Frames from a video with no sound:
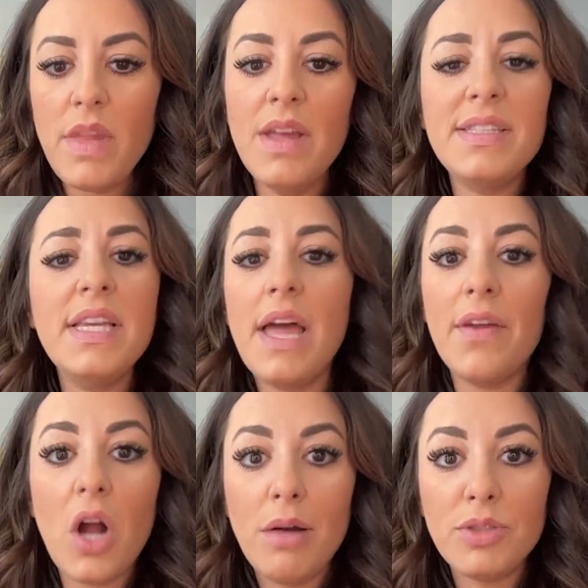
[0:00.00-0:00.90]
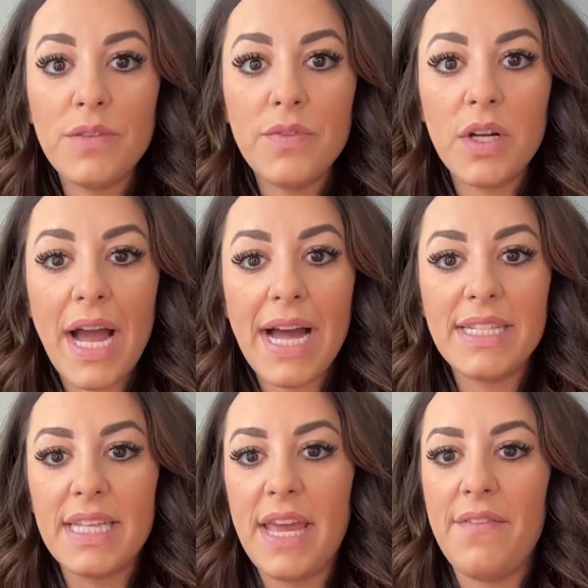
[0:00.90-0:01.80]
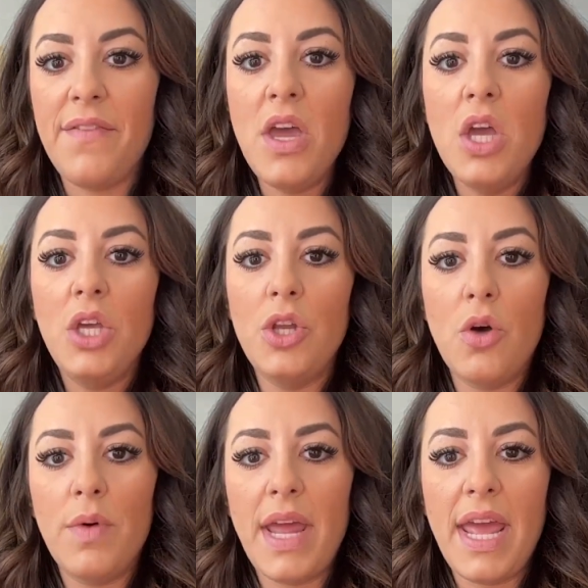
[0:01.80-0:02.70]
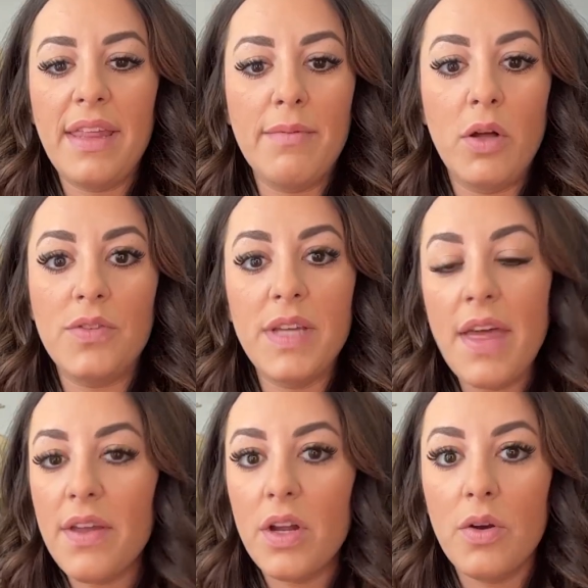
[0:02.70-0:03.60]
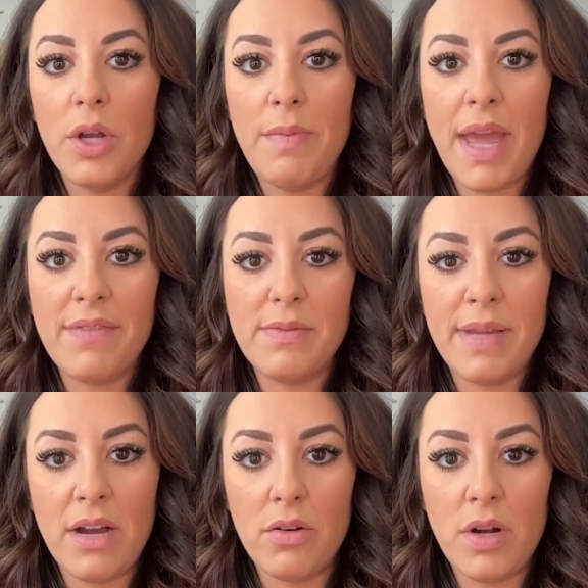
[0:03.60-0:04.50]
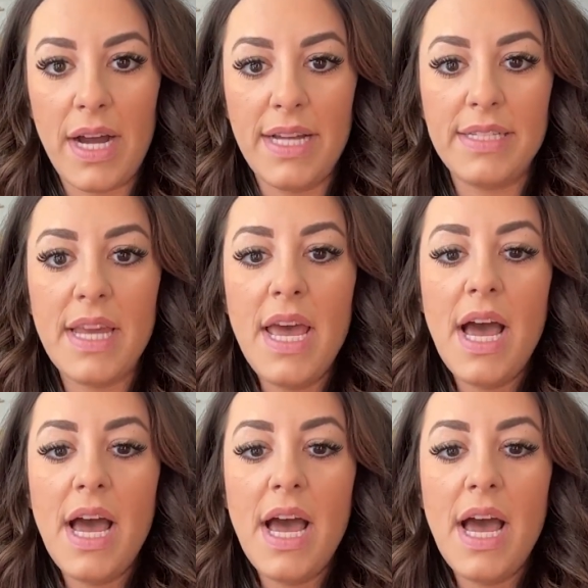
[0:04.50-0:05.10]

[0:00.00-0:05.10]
That's another option for hats if you don't want to hang them all together, or you may have some cowgirl hats.